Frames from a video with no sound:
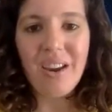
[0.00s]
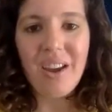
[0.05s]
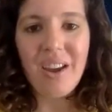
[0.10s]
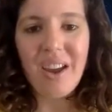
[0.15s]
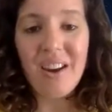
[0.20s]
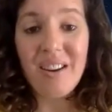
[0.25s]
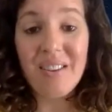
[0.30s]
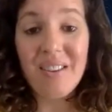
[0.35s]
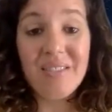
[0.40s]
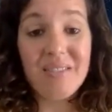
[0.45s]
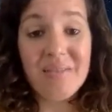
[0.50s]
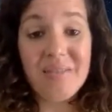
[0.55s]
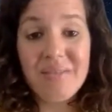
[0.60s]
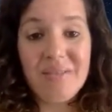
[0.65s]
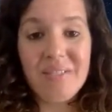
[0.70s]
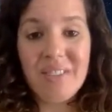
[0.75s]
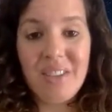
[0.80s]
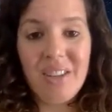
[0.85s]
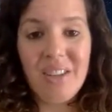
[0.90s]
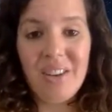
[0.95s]
and
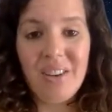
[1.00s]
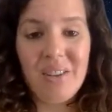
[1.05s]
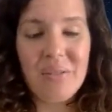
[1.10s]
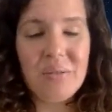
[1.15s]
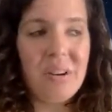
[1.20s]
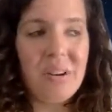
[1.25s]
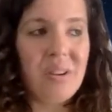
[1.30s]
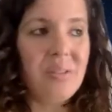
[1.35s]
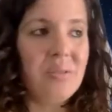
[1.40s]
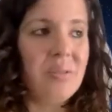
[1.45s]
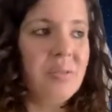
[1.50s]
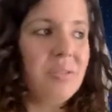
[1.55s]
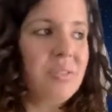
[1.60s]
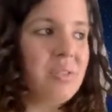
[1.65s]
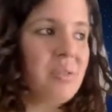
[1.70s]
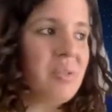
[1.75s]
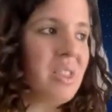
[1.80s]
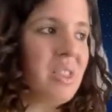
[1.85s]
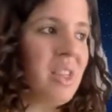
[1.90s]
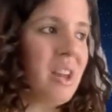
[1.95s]
we're all
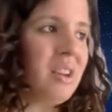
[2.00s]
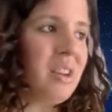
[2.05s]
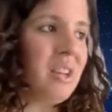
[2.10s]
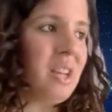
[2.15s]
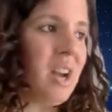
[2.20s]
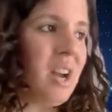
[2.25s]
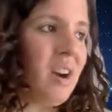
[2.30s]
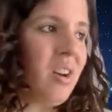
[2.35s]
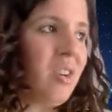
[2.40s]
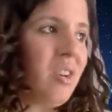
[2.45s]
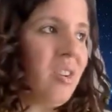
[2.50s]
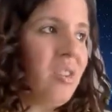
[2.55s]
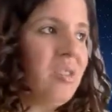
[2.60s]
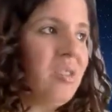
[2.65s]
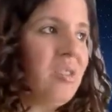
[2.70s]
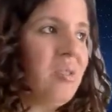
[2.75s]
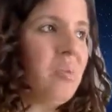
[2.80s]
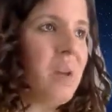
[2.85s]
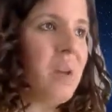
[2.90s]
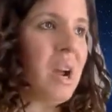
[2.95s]
doing that in our
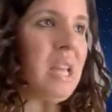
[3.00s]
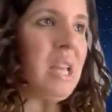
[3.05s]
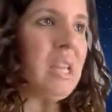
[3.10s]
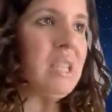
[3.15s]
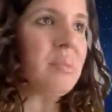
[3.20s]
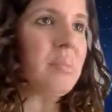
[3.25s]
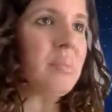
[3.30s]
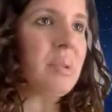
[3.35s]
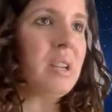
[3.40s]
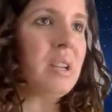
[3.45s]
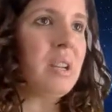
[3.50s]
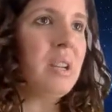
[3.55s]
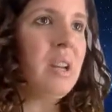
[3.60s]
own ways, but